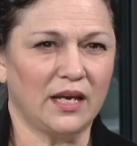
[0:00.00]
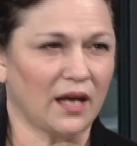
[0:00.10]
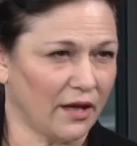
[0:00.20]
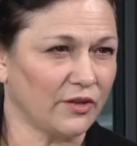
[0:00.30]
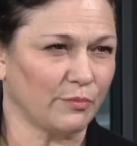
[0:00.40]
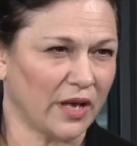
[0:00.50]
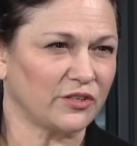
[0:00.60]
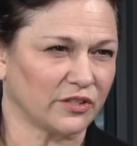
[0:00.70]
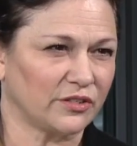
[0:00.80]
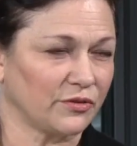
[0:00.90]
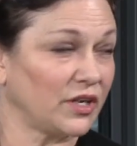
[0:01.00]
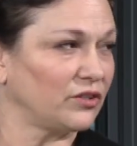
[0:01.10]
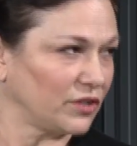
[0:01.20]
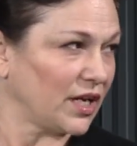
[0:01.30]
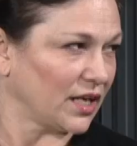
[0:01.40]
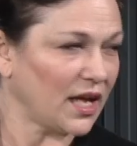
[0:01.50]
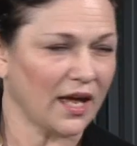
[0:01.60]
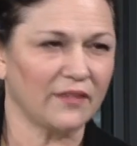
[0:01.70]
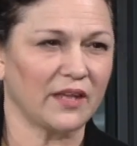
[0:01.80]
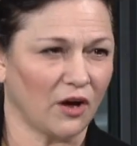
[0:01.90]
other measures. So they're looking,
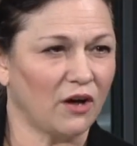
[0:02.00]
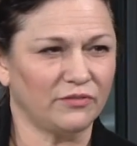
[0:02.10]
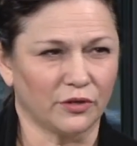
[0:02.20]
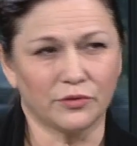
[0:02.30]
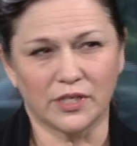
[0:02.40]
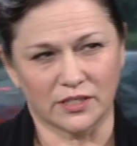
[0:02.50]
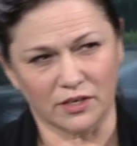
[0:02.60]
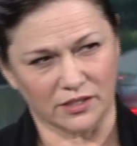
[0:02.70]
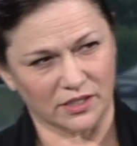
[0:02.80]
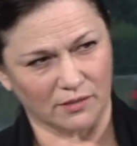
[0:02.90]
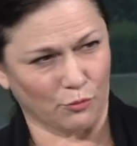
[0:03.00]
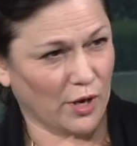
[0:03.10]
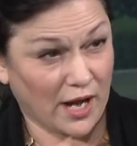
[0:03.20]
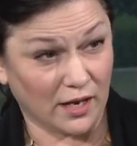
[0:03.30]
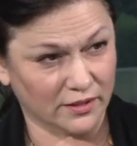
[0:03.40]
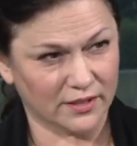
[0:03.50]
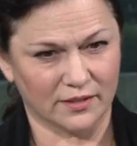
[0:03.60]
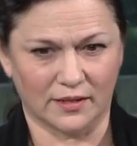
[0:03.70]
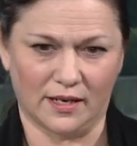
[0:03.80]
can they offload this on someone else?